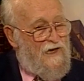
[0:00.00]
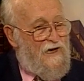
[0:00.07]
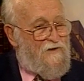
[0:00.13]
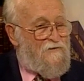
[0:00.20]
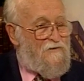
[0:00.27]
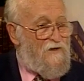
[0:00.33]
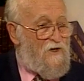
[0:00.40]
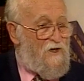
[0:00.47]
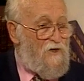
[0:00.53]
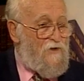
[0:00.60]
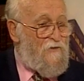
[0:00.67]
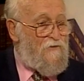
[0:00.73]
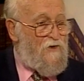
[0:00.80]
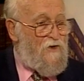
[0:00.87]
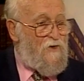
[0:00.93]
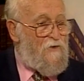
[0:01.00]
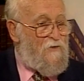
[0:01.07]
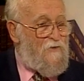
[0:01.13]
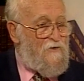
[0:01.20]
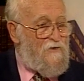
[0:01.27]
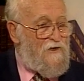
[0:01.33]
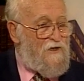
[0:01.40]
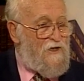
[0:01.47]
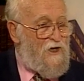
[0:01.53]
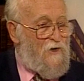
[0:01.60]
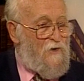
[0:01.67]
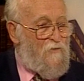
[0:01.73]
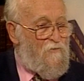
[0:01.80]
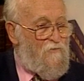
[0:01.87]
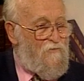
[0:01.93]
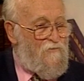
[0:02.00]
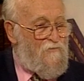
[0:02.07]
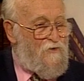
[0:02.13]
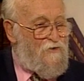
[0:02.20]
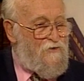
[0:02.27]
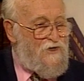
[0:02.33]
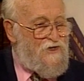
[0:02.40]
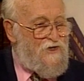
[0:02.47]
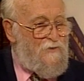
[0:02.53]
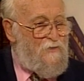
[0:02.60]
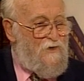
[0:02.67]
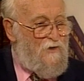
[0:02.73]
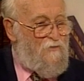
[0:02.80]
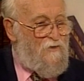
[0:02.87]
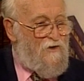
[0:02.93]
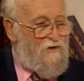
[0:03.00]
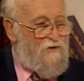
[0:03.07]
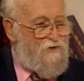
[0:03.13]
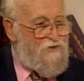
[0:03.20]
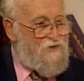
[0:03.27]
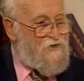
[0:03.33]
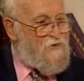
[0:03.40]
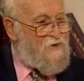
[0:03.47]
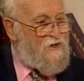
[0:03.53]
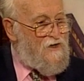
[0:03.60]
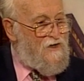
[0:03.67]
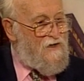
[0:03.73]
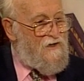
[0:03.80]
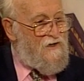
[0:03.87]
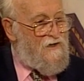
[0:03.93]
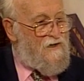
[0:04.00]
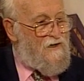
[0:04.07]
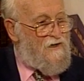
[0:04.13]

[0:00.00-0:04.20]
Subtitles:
Yes. And also, you know, Christian people usually